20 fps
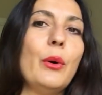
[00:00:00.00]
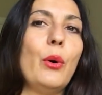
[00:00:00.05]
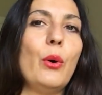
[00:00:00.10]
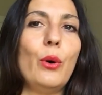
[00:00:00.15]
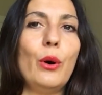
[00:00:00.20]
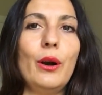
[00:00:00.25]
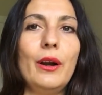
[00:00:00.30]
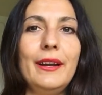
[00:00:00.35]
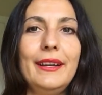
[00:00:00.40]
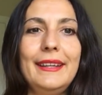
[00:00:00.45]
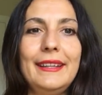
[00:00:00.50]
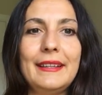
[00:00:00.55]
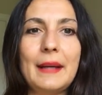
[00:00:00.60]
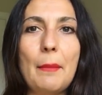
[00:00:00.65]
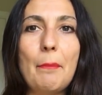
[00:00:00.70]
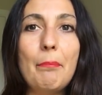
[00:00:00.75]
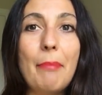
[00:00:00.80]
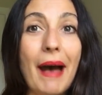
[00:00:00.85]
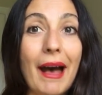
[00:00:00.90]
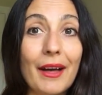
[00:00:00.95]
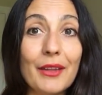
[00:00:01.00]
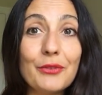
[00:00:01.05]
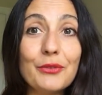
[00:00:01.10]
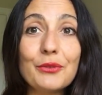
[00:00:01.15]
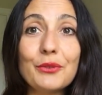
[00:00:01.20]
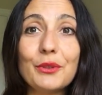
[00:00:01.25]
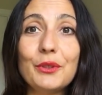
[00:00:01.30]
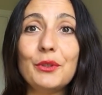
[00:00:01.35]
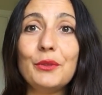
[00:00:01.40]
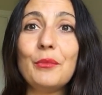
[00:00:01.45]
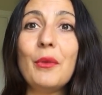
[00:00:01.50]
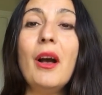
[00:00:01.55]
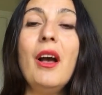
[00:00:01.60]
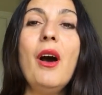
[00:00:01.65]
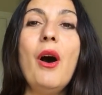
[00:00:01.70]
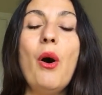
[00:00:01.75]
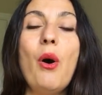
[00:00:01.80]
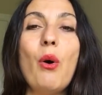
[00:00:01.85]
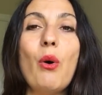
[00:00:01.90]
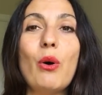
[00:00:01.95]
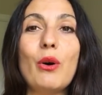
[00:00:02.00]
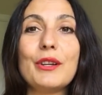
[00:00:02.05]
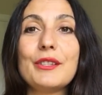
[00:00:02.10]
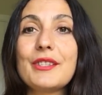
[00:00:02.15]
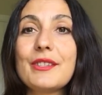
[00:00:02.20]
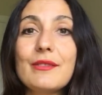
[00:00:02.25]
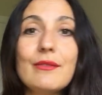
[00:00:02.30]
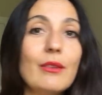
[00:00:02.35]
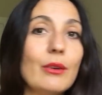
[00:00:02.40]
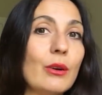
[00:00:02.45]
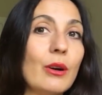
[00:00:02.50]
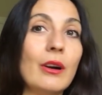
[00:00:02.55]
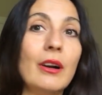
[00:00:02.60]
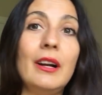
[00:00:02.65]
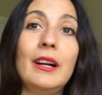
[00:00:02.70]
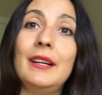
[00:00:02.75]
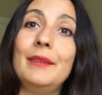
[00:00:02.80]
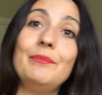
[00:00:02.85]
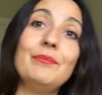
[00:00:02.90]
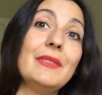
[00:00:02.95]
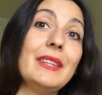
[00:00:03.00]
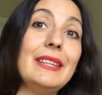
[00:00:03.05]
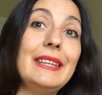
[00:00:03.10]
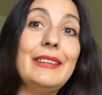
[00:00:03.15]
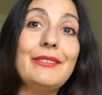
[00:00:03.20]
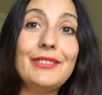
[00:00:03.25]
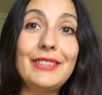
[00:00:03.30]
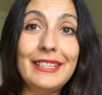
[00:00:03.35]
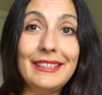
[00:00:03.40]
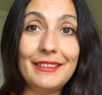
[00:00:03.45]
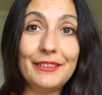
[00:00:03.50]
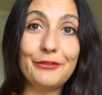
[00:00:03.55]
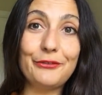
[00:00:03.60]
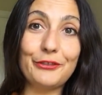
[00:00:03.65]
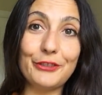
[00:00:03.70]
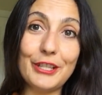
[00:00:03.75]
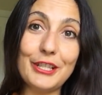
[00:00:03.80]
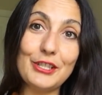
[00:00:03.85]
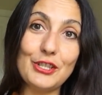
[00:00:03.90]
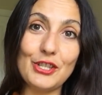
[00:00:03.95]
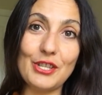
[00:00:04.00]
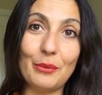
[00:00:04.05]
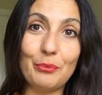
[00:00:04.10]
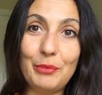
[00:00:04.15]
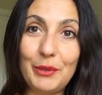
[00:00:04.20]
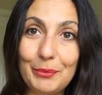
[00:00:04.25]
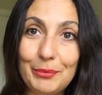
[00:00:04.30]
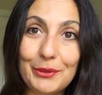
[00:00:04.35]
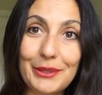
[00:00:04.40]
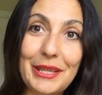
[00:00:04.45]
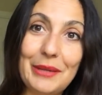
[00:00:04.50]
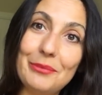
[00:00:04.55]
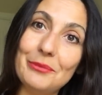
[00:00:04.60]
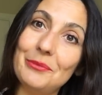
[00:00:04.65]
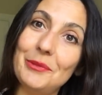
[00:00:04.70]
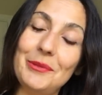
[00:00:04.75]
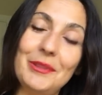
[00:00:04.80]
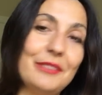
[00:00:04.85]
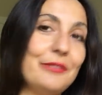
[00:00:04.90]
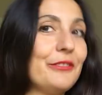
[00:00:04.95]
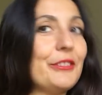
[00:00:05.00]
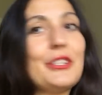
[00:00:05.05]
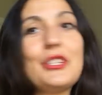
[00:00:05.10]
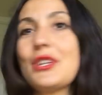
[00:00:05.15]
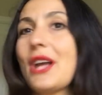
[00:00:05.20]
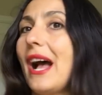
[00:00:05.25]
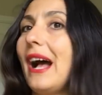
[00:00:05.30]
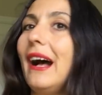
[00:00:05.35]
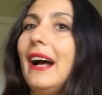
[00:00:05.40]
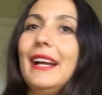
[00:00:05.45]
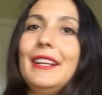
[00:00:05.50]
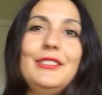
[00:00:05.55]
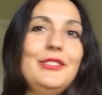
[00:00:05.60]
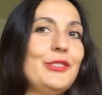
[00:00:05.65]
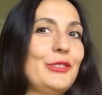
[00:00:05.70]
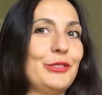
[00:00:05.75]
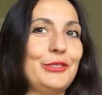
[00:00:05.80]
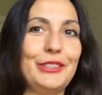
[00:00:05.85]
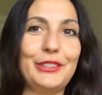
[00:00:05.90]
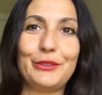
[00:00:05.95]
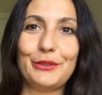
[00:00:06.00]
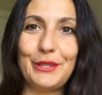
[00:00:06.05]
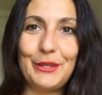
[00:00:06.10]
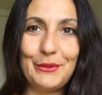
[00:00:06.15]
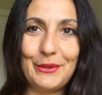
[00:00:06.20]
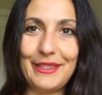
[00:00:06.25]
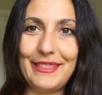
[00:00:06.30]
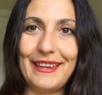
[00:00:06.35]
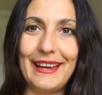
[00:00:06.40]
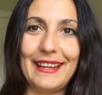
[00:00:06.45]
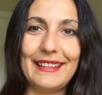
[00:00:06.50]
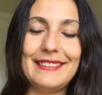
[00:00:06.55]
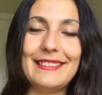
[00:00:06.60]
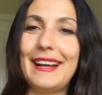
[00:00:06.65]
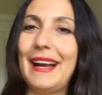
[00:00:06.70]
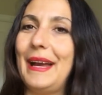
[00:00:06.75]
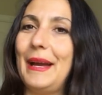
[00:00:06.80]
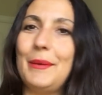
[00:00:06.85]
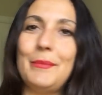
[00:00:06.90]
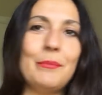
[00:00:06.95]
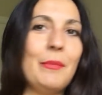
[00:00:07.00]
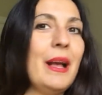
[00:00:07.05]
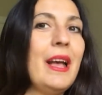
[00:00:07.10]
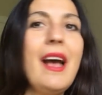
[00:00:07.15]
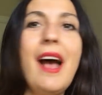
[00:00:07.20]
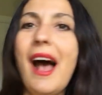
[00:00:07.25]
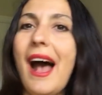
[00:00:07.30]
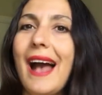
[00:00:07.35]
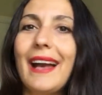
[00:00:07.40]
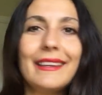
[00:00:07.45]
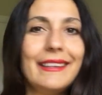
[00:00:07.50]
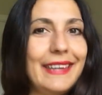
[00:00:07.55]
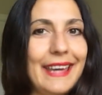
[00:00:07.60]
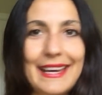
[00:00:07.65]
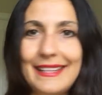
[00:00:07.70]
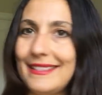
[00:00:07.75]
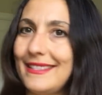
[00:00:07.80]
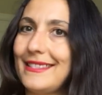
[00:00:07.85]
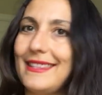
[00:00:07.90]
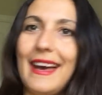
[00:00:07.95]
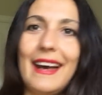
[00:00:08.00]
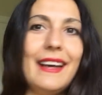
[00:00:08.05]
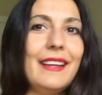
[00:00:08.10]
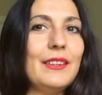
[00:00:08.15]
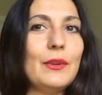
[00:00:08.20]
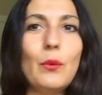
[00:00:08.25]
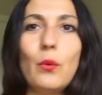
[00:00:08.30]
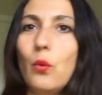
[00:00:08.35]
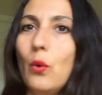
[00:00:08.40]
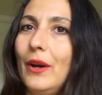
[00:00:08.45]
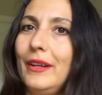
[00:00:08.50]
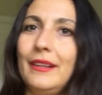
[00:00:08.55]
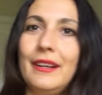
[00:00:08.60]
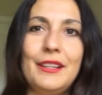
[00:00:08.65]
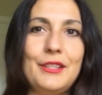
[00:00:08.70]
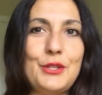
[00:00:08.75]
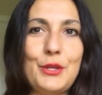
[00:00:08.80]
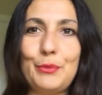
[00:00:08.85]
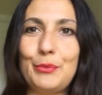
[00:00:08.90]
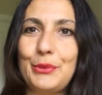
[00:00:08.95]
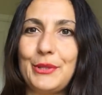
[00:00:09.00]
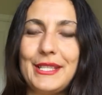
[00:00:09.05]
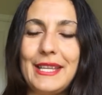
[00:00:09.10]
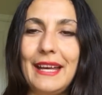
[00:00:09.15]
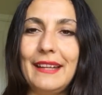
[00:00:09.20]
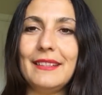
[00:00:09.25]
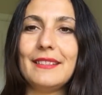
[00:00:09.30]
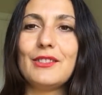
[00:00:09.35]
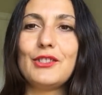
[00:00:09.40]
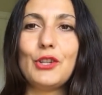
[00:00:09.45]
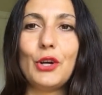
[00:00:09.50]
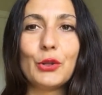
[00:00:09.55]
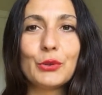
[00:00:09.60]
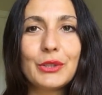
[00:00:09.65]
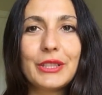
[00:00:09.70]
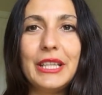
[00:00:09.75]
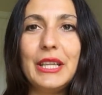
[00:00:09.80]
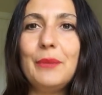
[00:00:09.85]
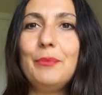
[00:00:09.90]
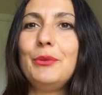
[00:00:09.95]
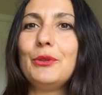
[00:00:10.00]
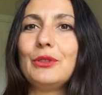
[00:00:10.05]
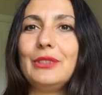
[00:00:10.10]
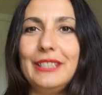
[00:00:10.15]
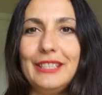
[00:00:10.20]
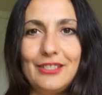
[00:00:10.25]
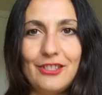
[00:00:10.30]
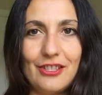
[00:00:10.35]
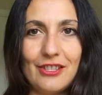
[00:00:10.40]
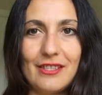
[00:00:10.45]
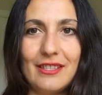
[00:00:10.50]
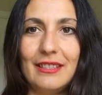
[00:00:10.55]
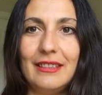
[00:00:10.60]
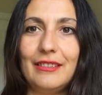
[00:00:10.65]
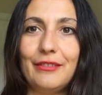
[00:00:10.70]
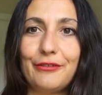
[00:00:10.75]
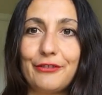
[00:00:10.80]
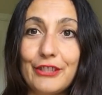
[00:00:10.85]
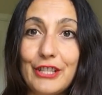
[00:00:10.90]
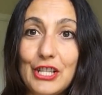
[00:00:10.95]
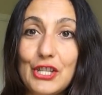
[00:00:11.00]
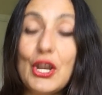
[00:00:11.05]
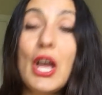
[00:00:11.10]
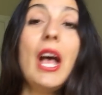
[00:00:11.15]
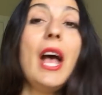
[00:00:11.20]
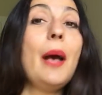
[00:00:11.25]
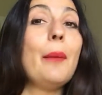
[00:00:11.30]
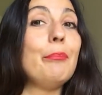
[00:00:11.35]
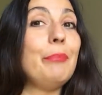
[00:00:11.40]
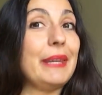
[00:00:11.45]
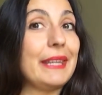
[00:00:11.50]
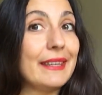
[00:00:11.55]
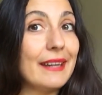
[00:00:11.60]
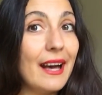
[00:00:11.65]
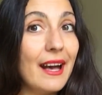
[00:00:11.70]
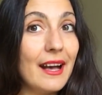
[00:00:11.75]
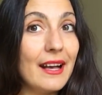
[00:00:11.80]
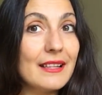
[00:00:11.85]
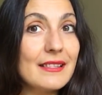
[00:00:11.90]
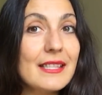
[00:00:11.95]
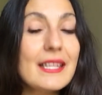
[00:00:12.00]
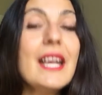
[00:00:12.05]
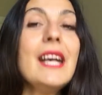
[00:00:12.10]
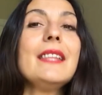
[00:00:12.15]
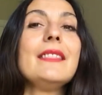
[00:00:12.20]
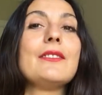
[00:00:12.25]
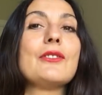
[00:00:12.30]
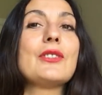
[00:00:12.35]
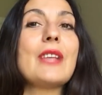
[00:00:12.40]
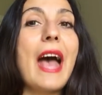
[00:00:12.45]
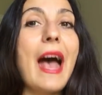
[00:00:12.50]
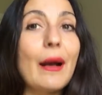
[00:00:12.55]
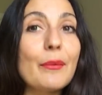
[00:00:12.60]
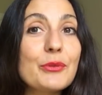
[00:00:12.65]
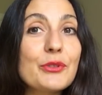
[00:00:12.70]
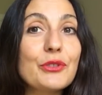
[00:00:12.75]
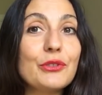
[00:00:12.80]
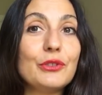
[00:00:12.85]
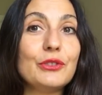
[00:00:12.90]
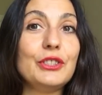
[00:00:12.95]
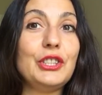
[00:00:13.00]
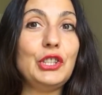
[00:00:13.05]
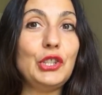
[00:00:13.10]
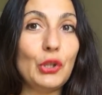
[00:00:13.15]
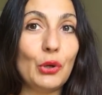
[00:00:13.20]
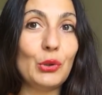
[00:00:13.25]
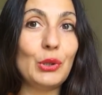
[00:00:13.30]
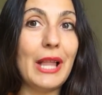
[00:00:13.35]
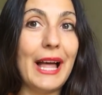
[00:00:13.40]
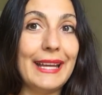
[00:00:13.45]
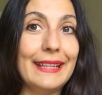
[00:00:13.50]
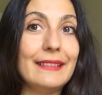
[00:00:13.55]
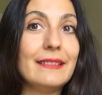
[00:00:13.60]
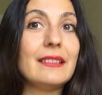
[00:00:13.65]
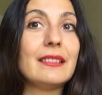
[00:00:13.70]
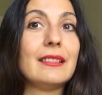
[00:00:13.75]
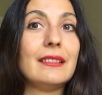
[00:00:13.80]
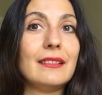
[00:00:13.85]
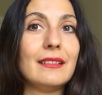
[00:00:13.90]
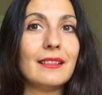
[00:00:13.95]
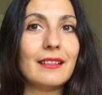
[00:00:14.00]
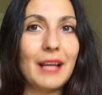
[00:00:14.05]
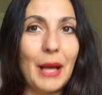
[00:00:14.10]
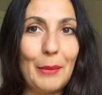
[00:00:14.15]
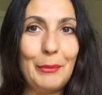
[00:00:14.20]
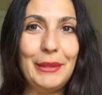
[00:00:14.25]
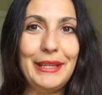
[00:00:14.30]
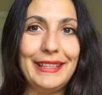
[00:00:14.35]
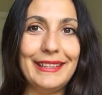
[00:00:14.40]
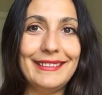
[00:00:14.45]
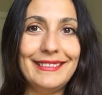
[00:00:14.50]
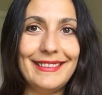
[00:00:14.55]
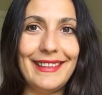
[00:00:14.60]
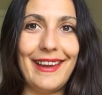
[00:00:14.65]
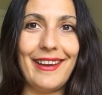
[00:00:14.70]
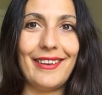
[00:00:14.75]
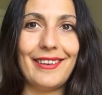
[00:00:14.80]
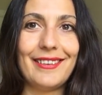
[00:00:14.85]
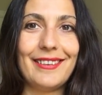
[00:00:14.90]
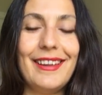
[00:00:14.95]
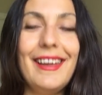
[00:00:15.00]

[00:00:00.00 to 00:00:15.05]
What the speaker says: or in a bathroom, or even in the fridge. Some people keep them in the fridge. I don't agree with that. I'm against that 100%. Don't keep your leeches in the fridge, because there's absolutely no light coming in there.